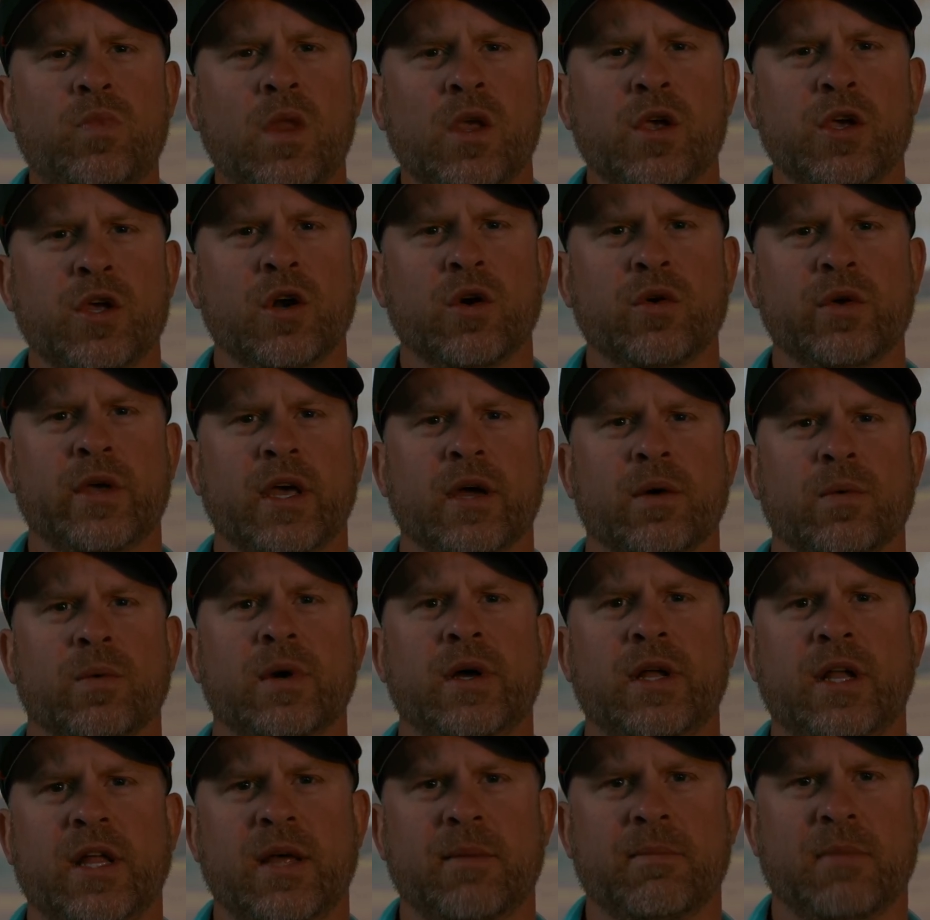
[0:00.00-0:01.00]
you don't get
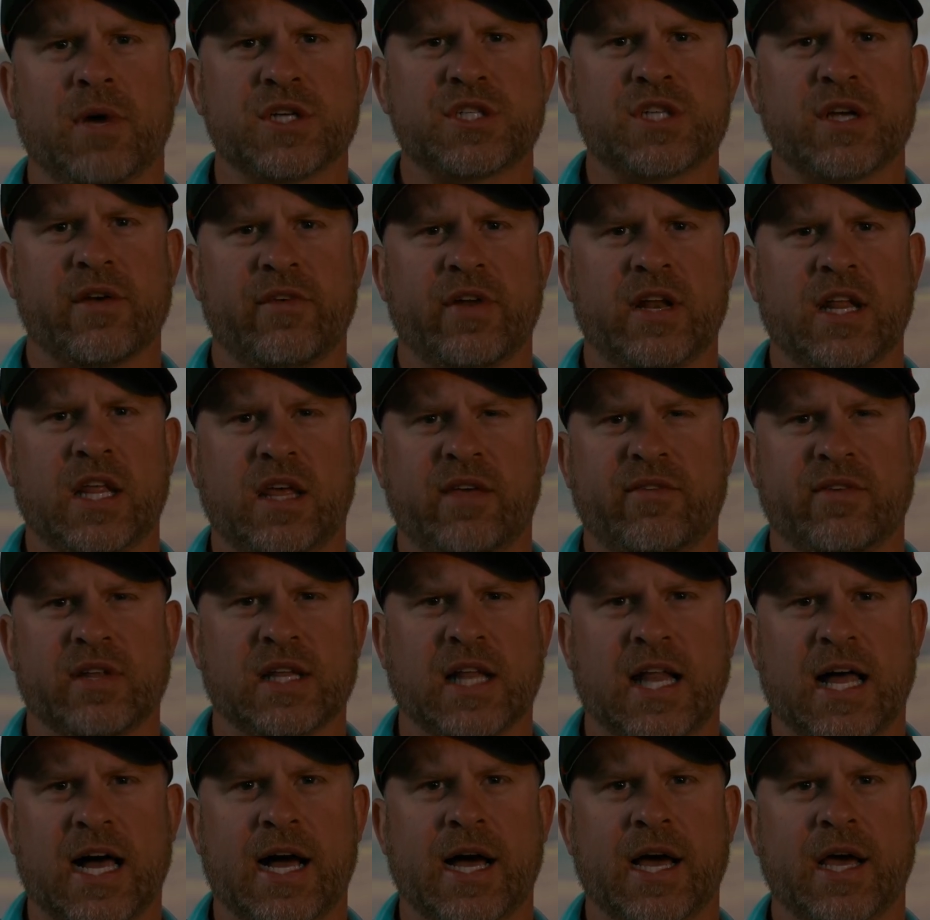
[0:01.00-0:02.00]
really much of an even
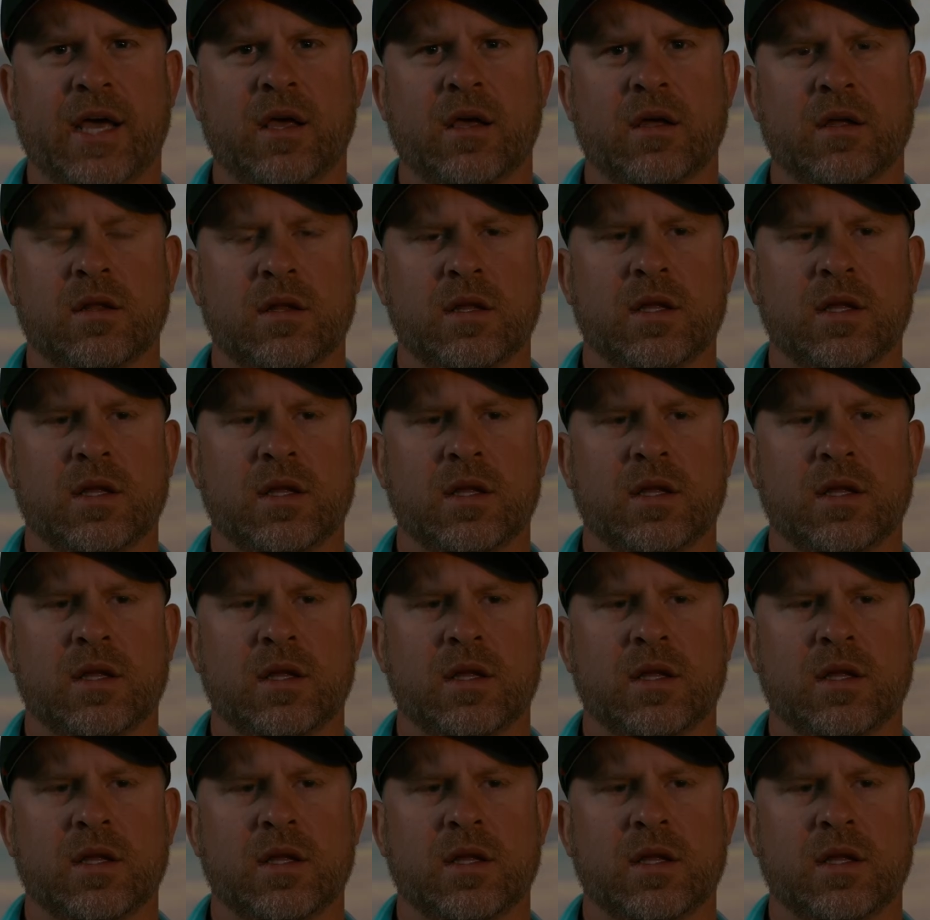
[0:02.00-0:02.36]
lie.